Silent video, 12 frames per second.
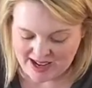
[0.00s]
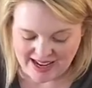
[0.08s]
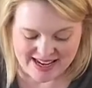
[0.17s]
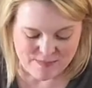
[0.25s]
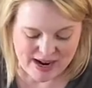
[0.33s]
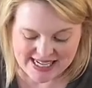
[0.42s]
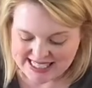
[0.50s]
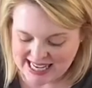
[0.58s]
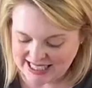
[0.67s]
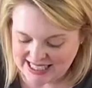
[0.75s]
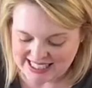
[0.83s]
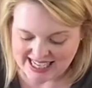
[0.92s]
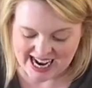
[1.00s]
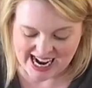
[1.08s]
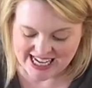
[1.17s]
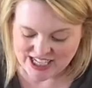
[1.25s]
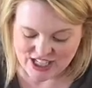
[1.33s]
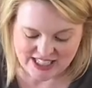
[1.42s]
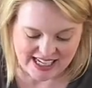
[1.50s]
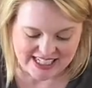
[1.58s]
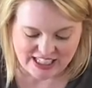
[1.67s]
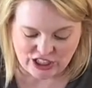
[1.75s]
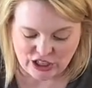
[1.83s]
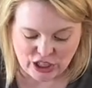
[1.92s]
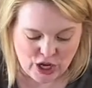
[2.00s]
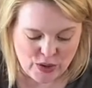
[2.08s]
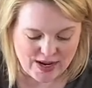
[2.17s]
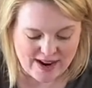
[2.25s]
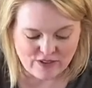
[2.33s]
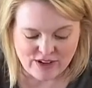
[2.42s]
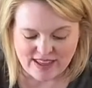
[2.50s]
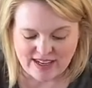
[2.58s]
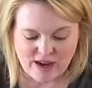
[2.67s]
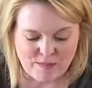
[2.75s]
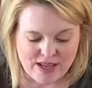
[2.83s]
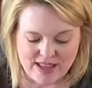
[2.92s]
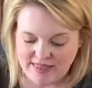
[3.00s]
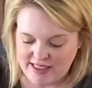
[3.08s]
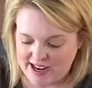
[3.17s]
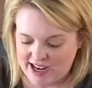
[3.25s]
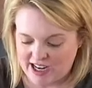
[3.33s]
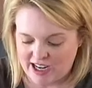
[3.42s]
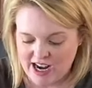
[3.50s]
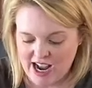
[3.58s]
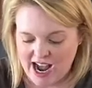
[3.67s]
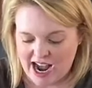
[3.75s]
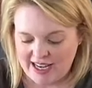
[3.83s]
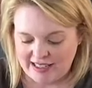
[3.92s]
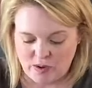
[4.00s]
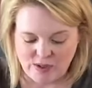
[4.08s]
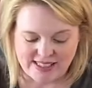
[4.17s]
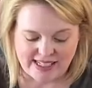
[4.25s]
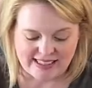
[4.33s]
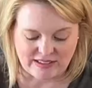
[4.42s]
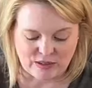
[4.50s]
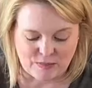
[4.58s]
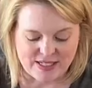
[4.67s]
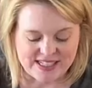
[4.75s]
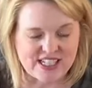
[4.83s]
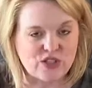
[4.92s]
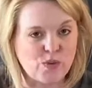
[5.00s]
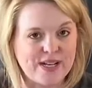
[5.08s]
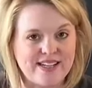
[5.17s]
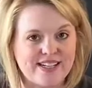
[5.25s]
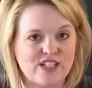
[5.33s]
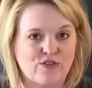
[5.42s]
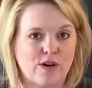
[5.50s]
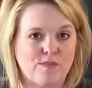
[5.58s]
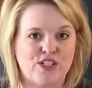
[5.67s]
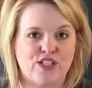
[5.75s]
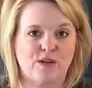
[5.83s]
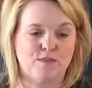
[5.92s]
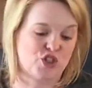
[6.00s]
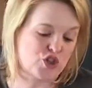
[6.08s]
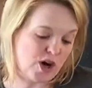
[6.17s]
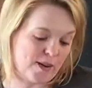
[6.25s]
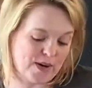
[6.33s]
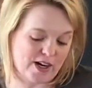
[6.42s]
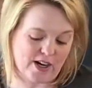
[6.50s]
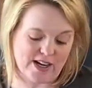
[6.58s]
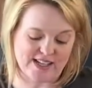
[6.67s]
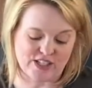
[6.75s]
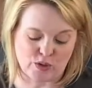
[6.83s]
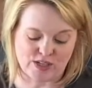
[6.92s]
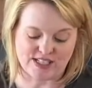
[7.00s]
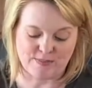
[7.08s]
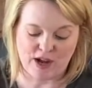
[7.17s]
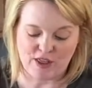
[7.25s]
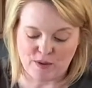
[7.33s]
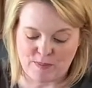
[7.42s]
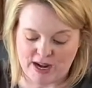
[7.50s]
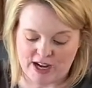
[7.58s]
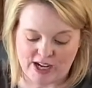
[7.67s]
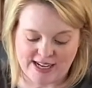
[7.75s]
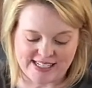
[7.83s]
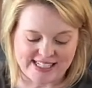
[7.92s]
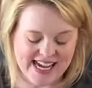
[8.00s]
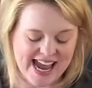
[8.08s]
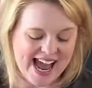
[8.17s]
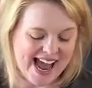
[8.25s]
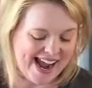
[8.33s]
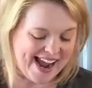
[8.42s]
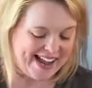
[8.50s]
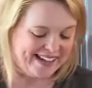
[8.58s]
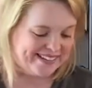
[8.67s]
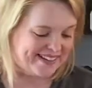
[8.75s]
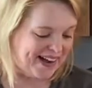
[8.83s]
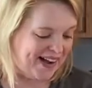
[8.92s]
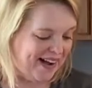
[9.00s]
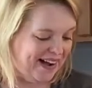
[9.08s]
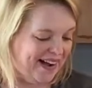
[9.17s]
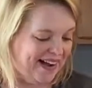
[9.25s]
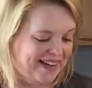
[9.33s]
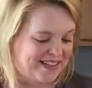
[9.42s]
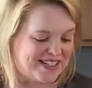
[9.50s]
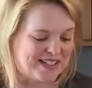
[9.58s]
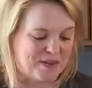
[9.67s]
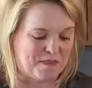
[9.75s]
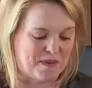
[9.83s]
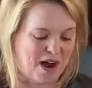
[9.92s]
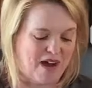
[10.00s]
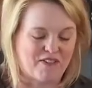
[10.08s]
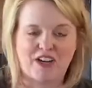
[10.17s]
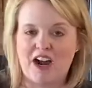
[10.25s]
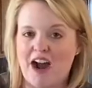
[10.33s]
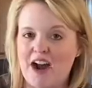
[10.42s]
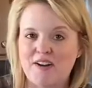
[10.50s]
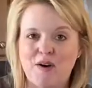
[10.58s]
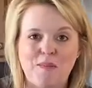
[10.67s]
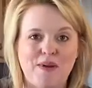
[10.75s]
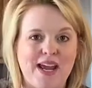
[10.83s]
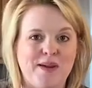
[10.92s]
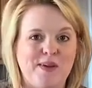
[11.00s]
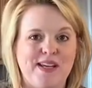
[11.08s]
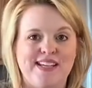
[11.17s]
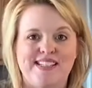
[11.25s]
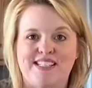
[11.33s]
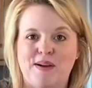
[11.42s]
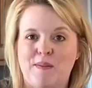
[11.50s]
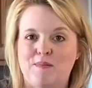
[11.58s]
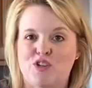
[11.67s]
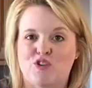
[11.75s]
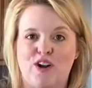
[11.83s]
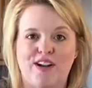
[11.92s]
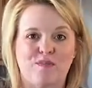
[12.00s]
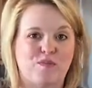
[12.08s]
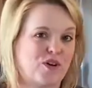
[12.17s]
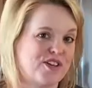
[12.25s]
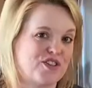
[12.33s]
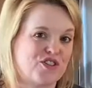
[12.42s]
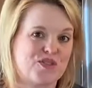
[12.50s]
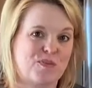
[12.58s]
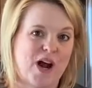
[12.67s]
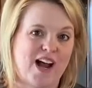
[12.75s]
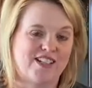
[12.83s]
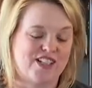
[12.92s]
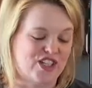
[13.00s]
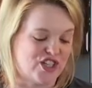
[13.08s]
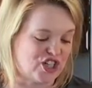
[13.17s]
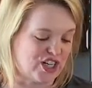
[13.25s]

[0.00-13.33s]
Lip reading: In my salads, I just like to load everything up in there. I always like a little bit of sweetness from some strawberries or some other berries, and some avocado maybe, some shredded Brussels sprouts and